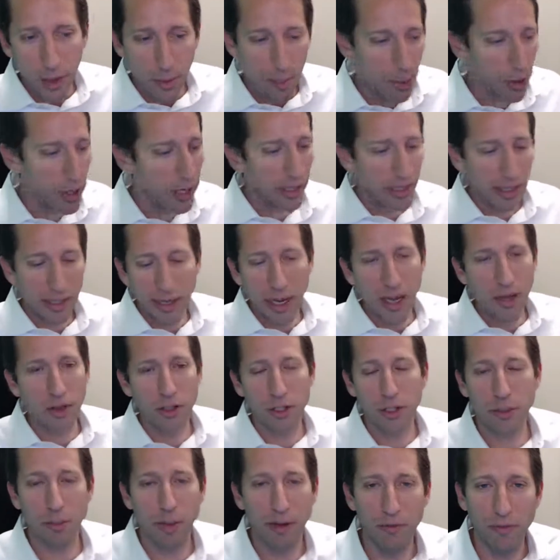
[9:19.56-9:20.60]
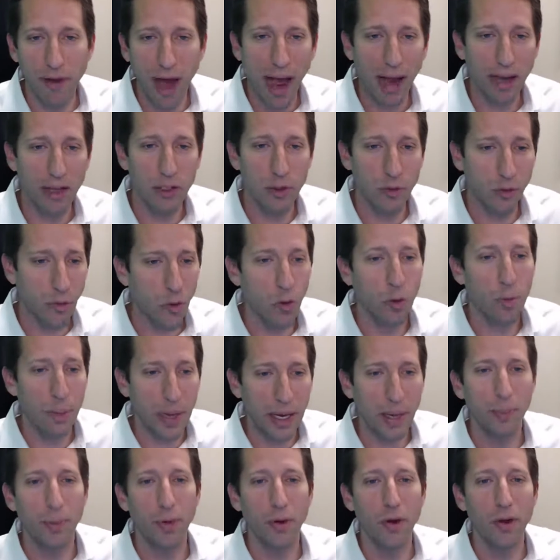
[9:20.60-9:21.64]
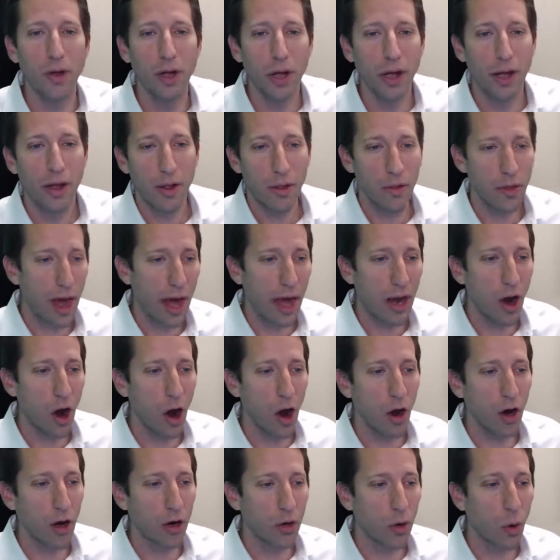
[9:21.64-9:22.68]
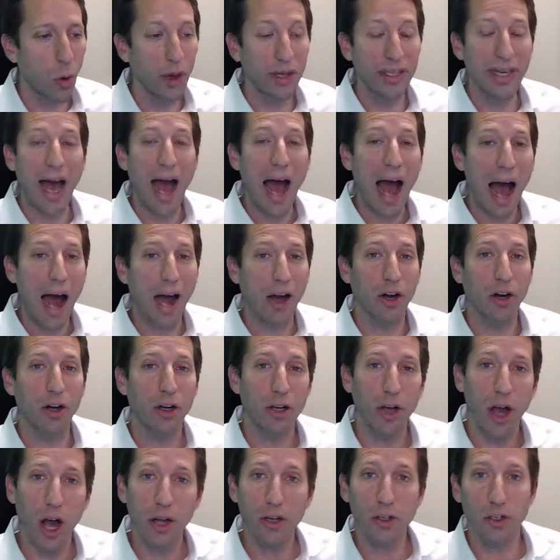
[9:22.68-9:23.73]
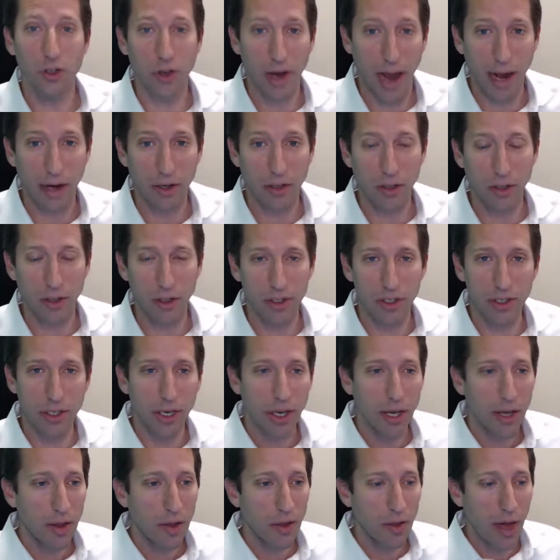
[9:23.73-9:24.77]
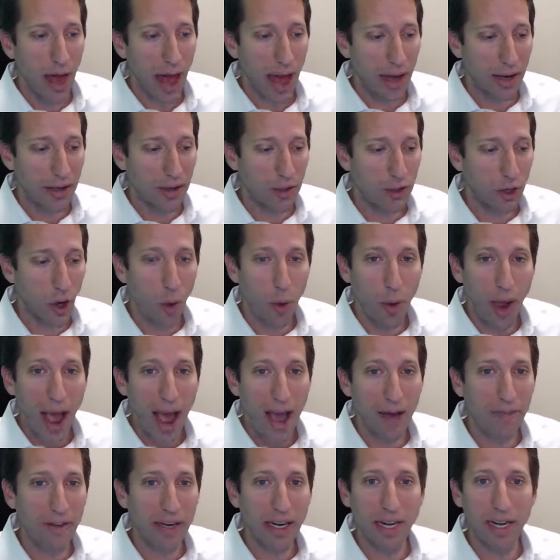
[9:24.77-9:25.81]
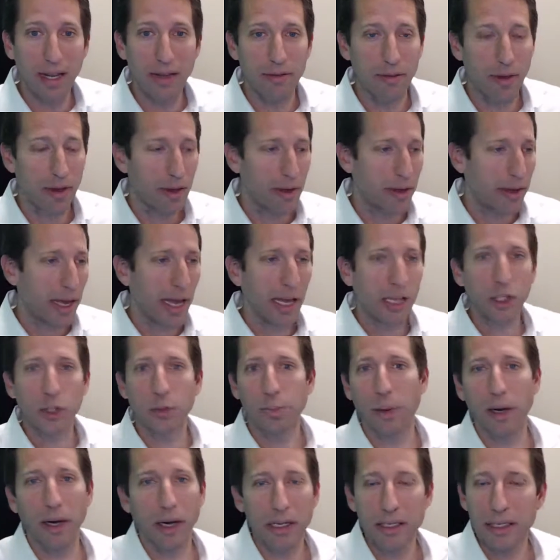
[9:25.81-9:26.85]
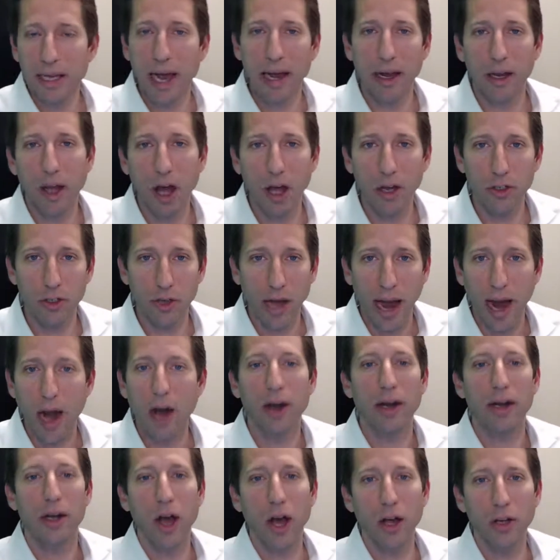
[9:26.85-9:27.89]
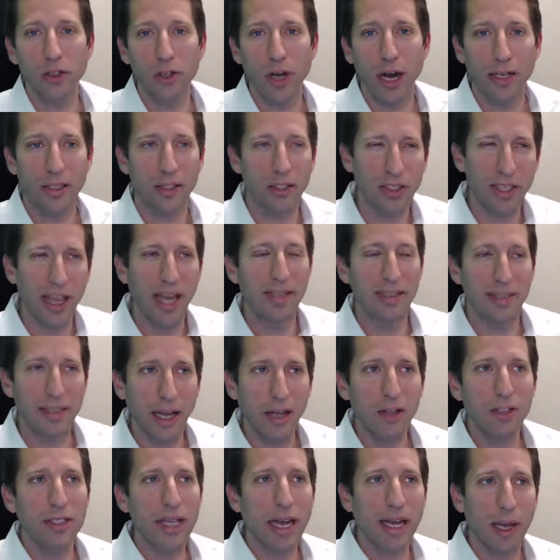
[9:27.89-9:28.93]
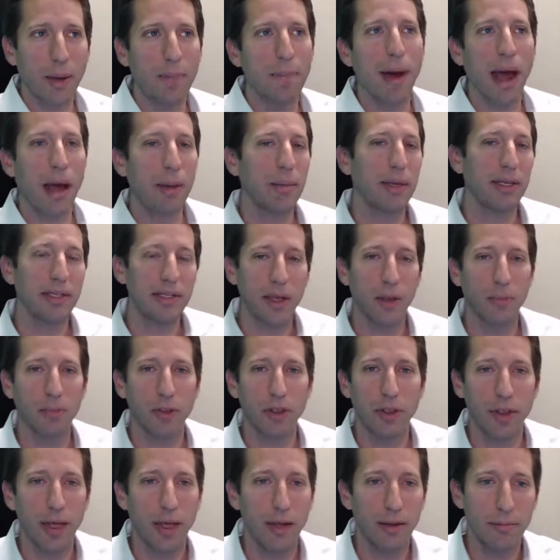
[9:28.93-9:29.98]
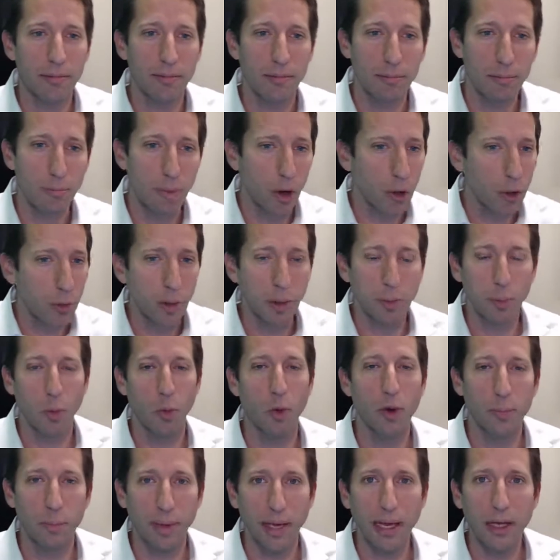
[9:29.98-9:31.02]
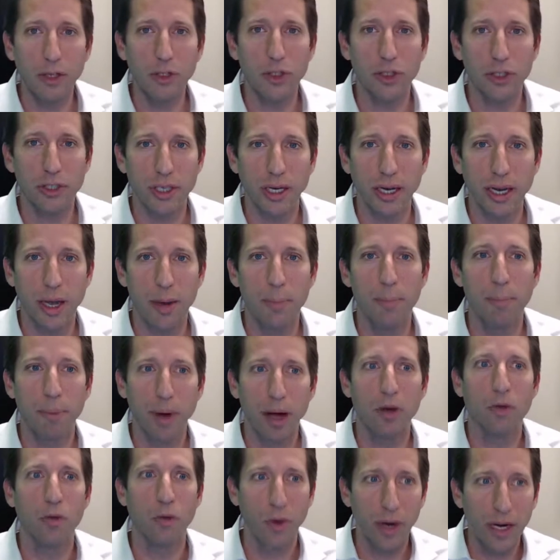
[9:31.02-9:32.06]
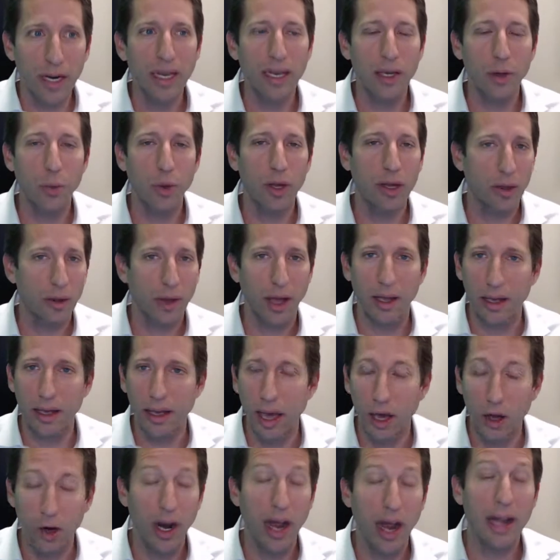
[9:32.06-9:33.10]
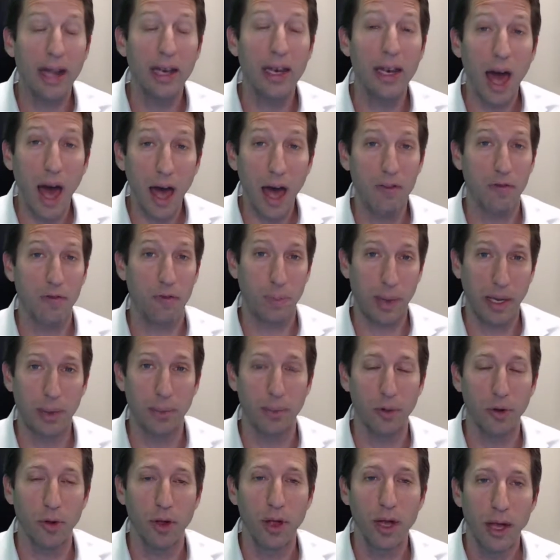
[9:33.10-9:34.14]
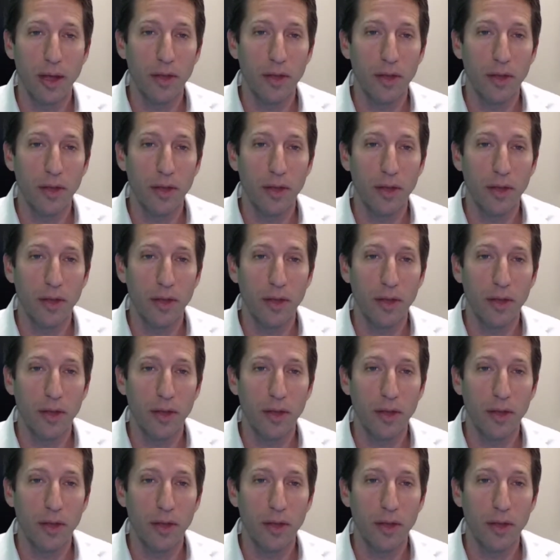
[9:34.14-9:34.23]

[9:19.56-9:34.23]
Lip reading: putting together some advice for people that are going to hire contractors that don't have any experience hiring contractors. And that sounds like it might be something that most people wouldn't be interested in, but really we encounter a lot of people